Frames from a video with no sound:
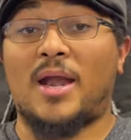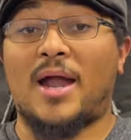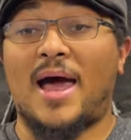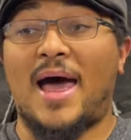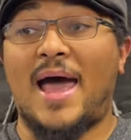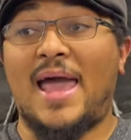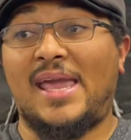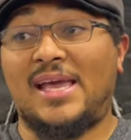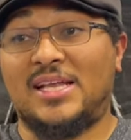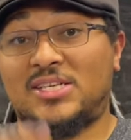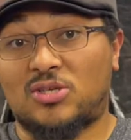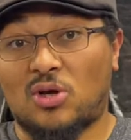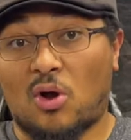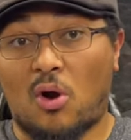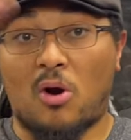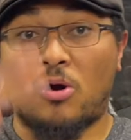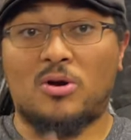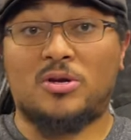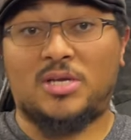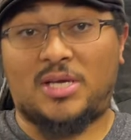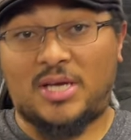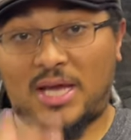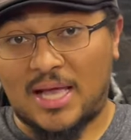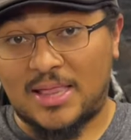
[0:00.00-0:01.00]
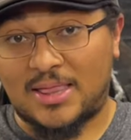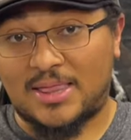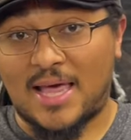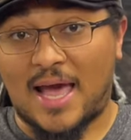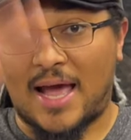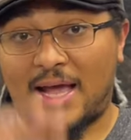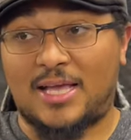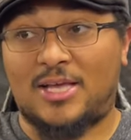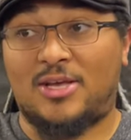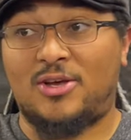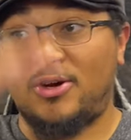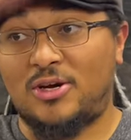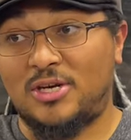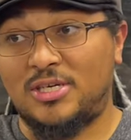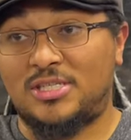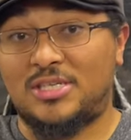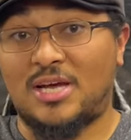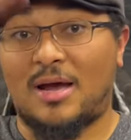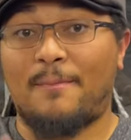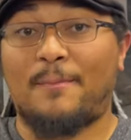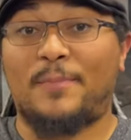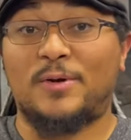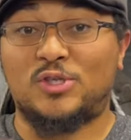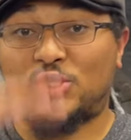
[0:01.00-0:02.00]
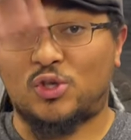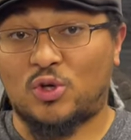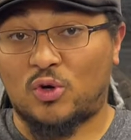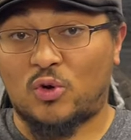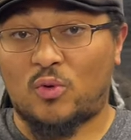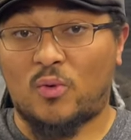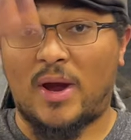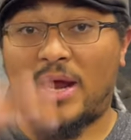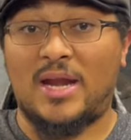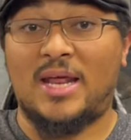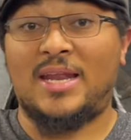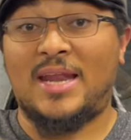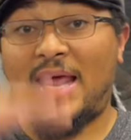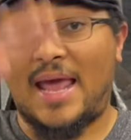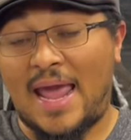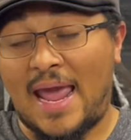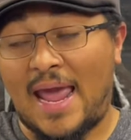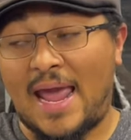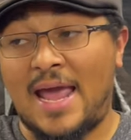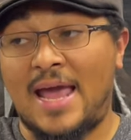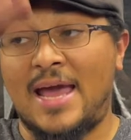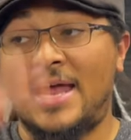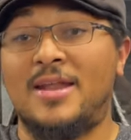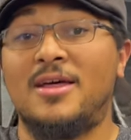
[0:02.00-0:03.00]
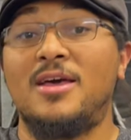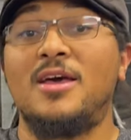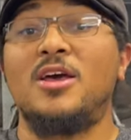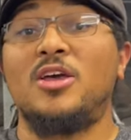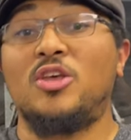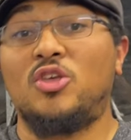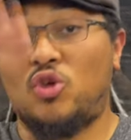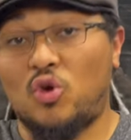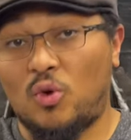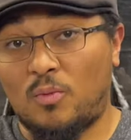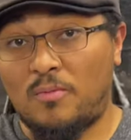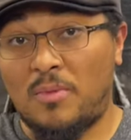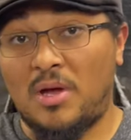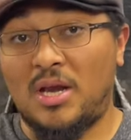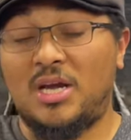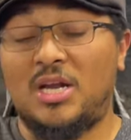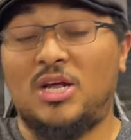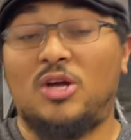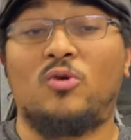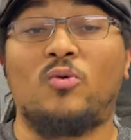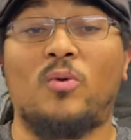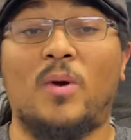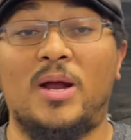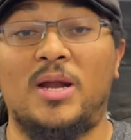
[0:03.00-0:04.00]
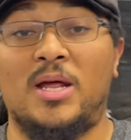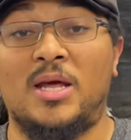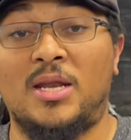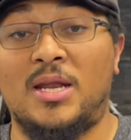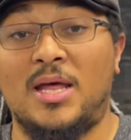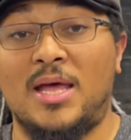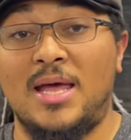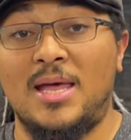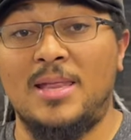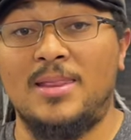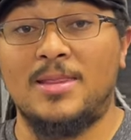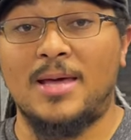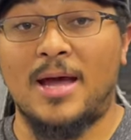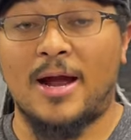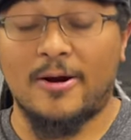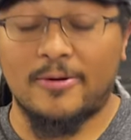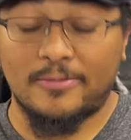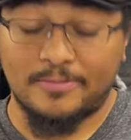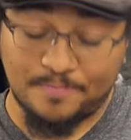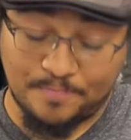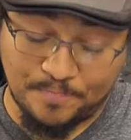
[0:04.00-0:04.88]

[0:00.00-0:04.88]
of height, it's hard to get that good temperature gradient and humidity gradient in there.